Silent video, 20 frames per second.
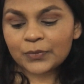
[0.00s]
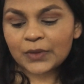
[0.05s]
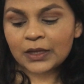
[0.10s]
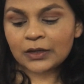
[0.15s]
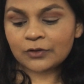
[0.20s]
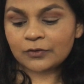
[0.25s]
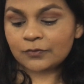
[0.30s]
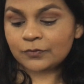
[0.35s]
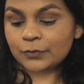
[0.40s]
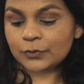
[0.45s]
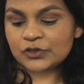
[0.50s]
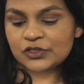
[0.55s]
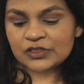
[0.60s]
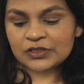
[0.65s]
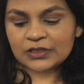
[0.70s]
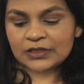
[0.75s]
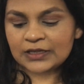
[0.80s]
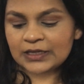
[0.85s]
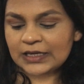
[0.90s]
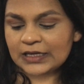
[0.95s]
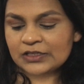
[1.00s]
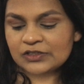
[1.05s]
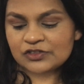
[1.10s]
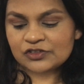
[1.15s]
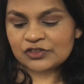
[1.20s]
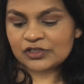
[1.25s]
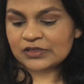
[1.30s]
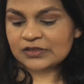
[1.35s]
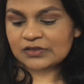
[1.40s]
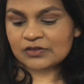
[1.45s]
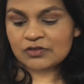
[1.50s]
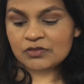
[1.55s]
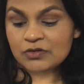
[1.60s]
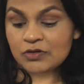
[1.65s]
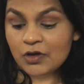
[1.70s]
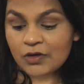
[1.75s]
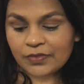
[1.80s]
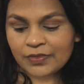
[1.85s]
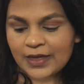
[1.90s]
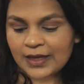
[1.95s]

And unfortunately, it's just not